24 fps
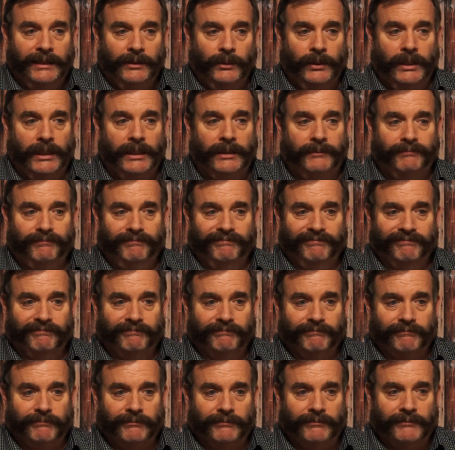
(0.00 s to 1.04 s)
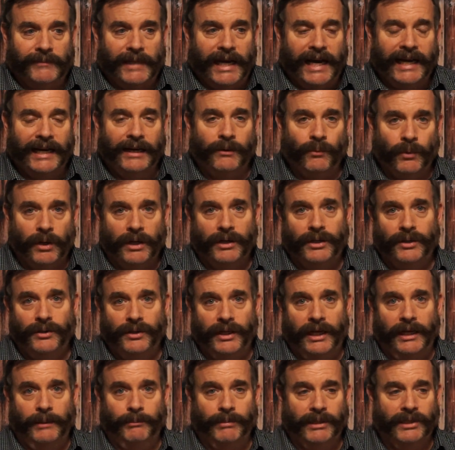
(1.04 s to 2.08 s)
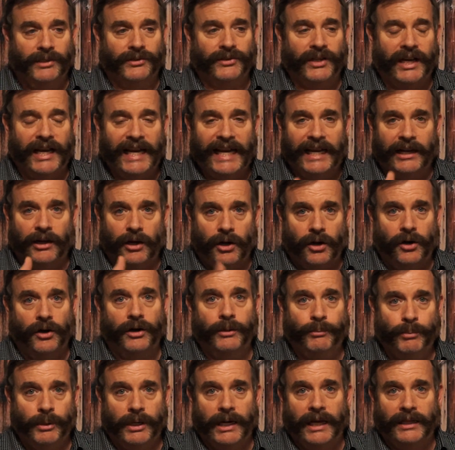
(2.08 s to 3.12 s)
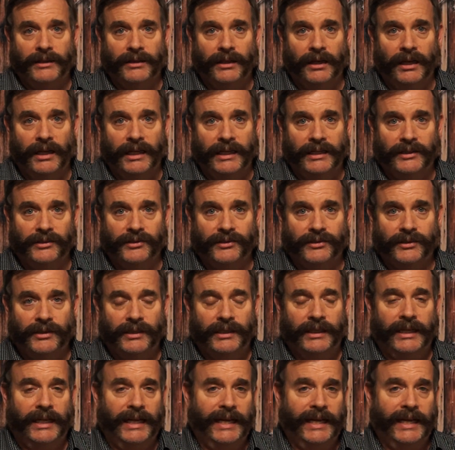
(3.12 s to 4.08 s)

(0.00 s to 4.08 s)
Well, I didn't want to do that because I had already put out the list,